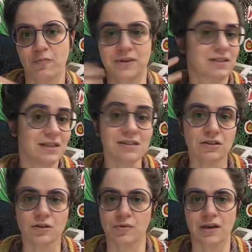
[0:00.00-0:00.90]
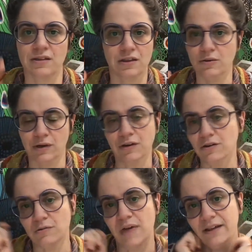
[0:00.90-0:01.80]
but disagree that you can
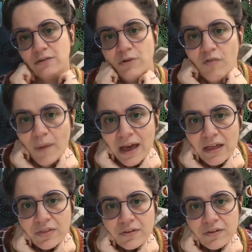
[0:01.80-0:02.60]
do that sort of math.